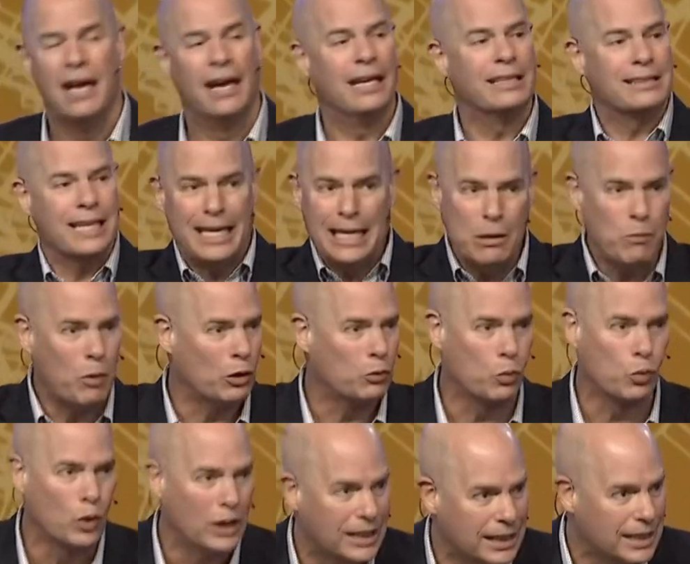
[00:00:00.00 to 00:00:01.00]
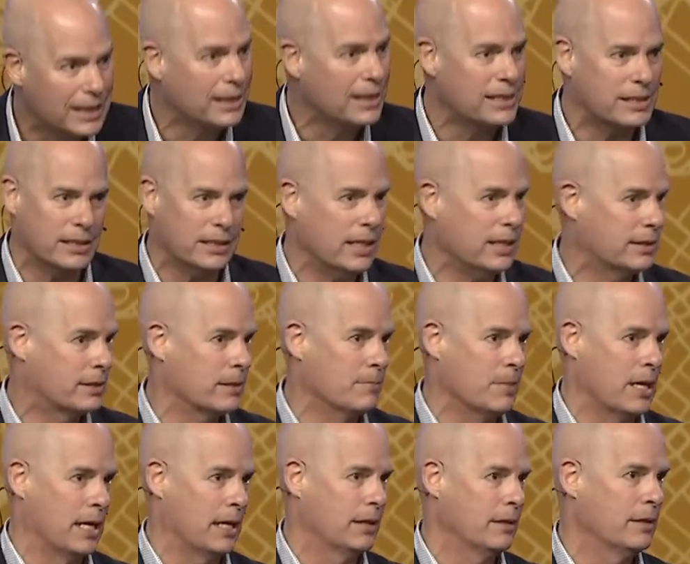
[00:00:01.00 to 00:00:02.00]
Is anyone really listening to
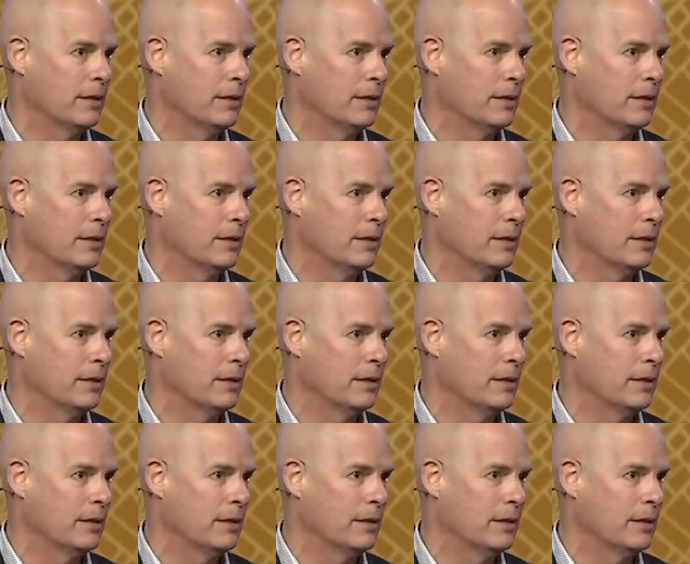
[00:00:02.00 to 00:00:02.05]
me?